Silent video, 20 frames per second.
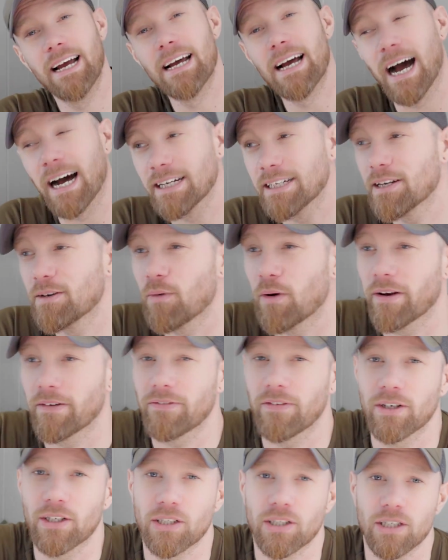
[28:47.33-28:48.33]
I didn't want to
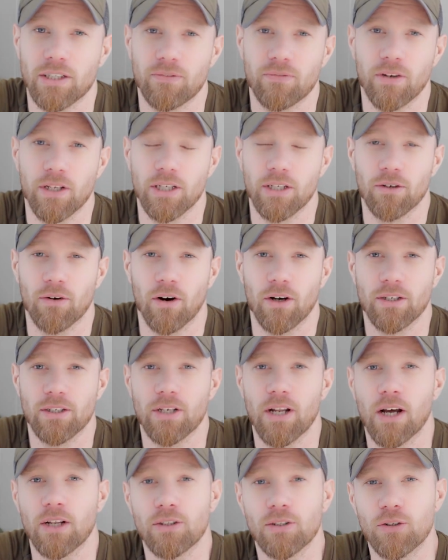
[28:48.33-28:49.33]
finish this video
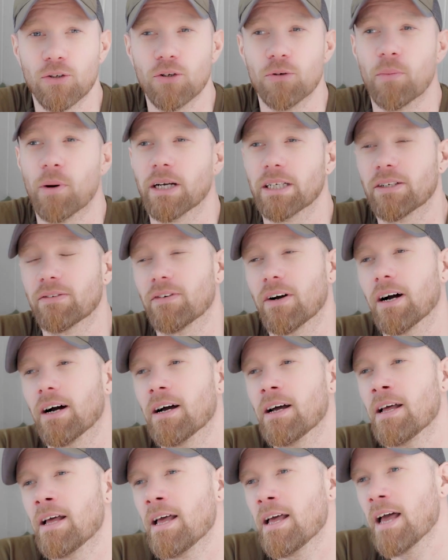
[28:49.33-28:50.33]
on too much of
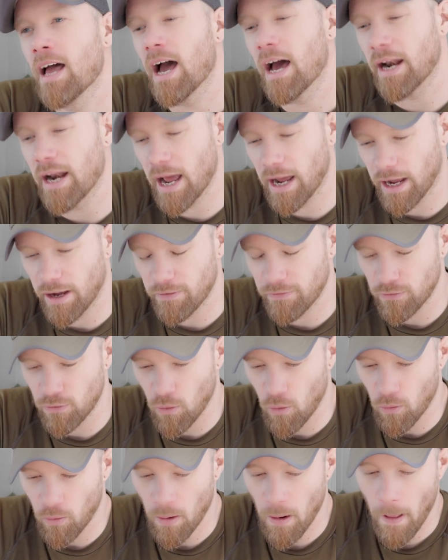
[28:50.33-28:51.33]
a negative
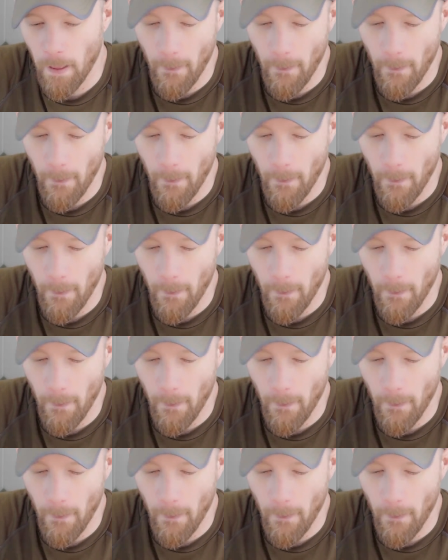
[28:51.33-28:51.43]
note,